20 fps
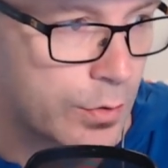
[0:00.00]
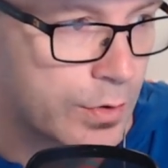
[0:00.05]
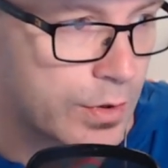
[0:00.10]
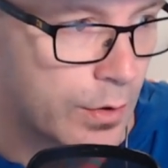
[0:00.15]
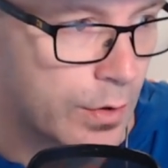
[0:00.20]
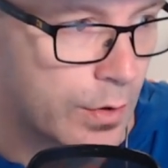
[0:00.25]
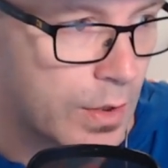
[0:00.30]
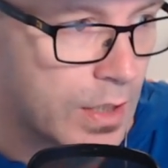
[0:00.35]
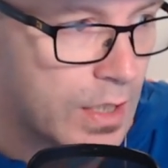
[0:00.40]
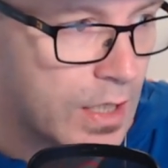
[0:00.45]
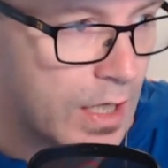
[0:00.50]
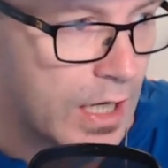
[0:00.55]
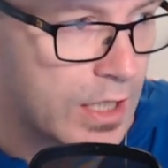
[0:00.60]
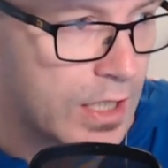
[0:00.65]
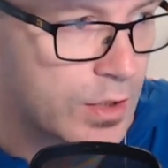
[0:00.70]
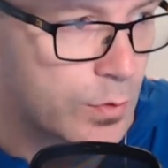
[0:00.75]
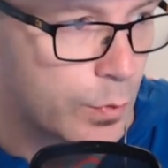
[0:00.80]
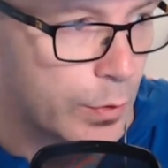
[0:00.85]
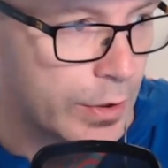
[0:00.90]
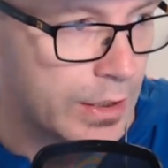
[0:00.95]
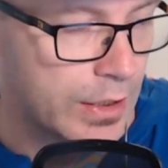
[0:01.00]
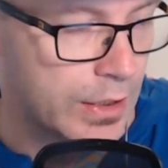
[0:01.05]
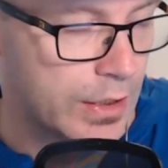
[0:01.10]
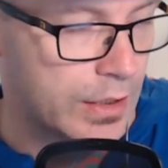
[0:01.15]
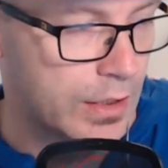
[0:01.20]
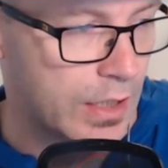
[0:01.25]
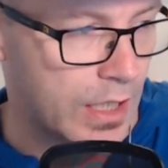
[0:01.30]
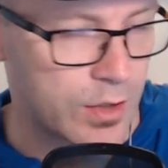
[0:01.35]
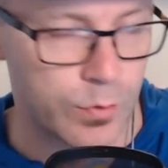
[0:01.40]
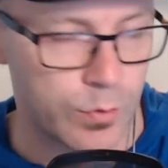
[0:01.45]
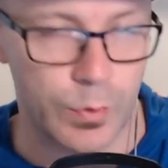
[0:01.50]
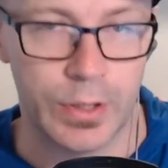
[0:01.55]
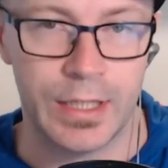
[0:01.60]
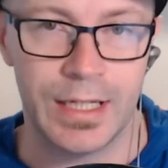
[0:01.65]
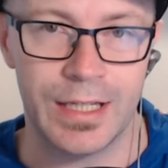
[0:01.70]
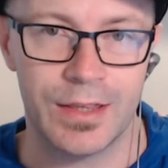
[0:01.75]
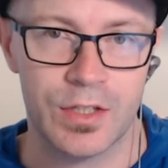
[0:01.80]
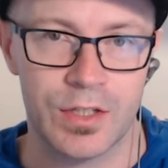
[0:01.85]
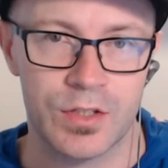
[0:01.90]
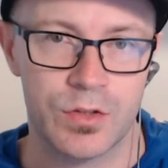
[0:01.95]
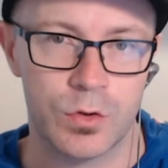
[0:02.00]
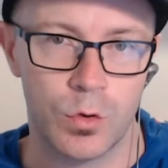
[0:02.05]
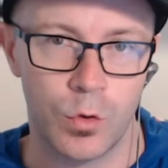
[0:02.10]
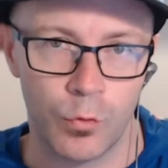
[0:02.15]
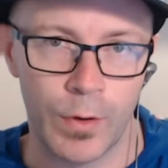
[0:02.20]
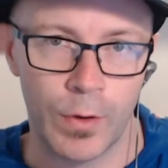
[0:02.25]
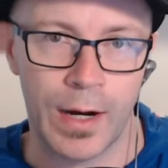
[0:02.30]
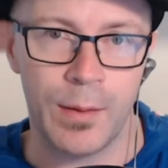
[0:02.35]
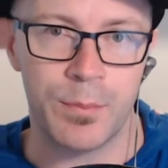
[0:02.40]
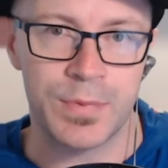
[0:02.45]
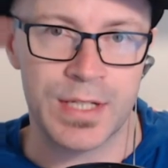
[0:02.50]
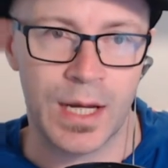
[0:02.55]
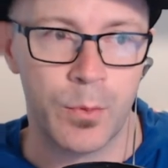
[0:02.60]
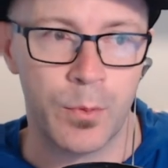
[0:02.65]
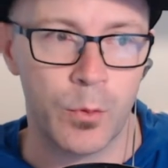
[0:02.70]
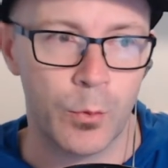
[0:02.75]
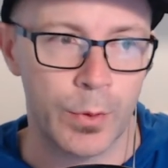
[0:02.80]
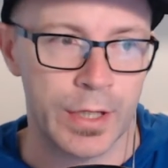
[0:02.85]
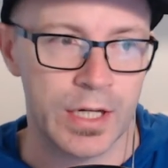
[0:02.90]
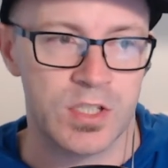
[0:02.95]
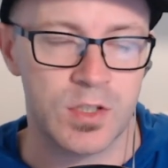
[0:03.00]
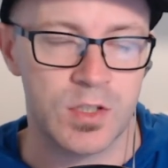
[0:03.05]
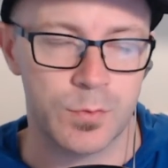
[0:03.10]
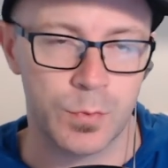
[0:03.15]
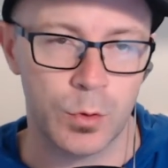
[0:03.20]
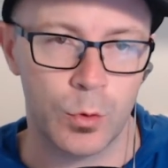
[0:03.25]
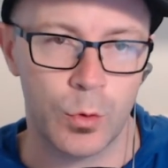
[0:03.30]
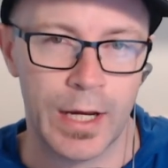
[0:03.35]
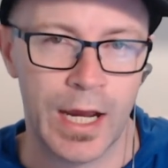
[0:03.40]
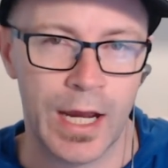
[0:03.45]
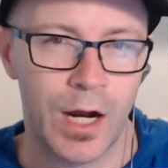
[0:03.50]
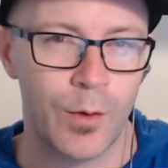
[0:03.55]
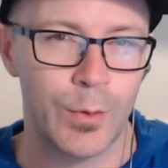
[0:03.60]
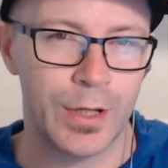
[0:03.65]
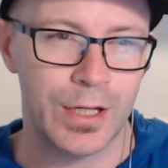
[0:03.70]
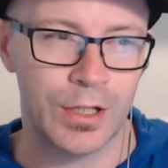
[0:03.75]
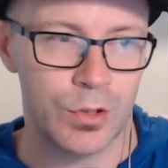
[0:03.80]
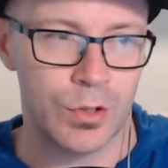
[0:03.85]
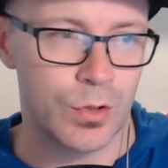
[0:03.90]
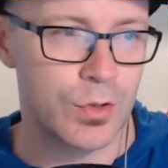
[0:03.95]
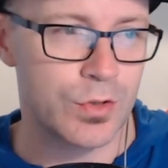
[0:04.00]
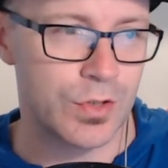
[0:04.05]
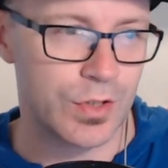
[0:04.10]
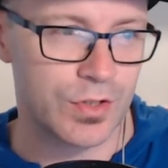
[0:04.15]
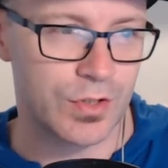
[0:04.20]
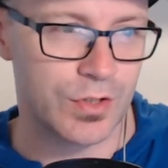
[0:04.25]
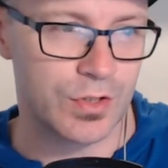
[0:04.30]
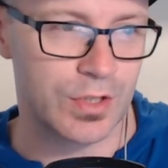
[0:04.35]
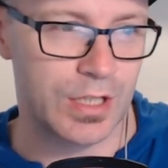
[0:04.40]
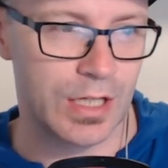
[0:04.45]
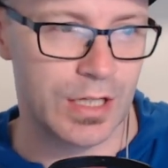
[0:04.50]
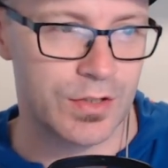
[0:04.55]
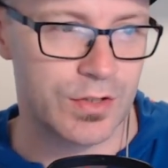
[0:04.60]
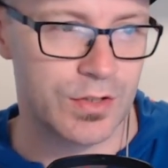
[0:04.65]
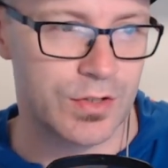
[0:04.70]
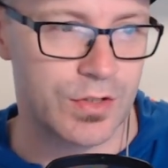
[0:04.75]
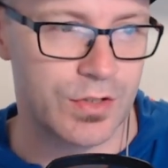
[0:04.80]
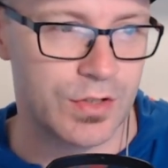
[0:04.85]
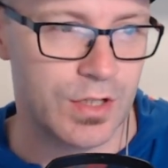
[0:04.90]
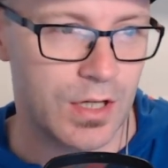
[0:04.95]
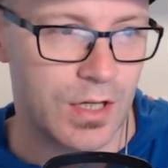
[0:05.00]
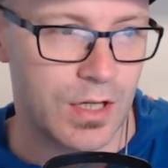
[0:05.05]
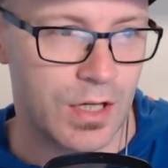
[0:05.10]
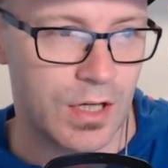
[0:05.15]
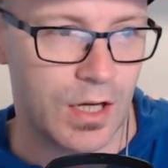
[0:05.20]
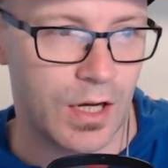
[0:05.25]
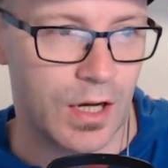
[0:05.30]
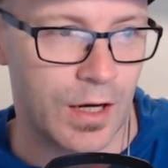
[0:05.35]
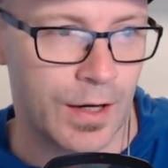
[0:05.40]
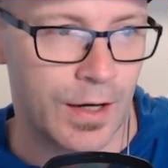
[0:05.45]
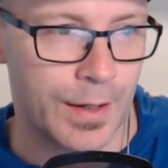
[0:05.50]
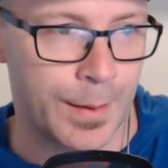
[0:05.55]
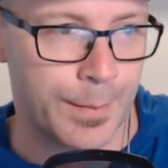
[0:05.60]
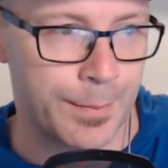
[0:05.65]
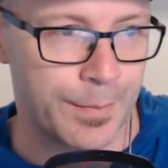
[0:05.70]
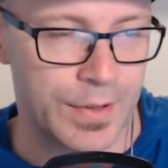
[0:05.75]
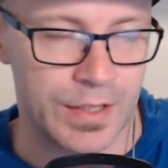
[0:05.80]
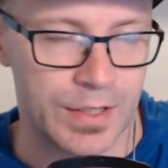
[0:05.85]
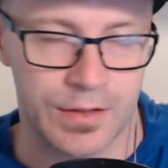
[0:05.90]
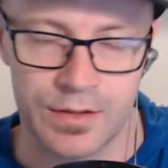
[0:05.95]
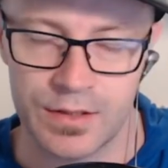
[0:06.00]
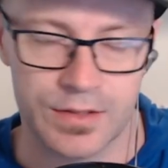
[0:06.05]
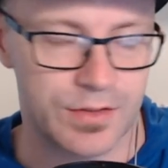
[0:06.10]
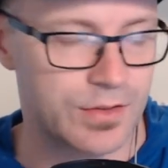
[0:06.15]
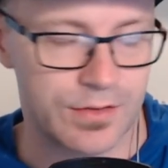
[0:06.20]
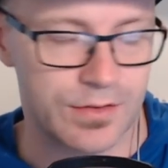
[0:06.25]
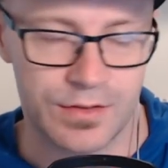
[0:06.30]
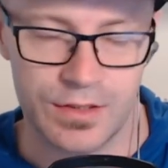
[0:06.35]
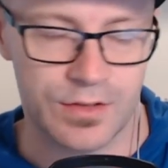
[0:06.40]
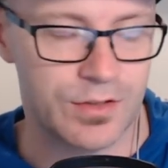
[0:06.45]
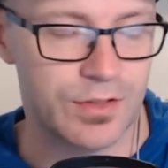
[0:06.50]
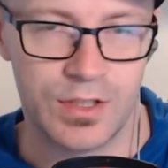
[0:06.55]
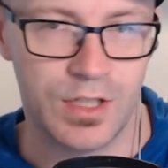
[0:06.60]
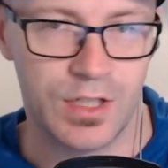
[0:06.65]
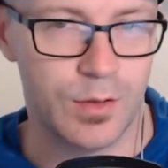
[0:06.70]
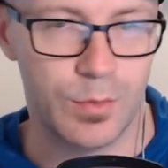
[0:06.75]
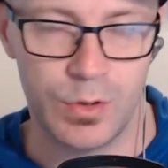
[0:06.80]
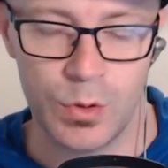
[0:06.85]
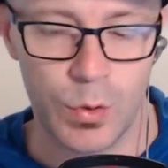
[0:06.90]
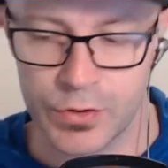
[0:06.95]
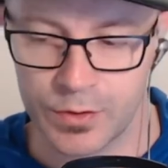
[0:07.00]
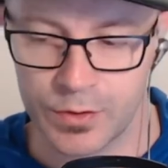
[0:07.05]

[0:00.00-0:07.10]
So as we get this all ramped up and we explore how we can use this as guests, then it's just going to be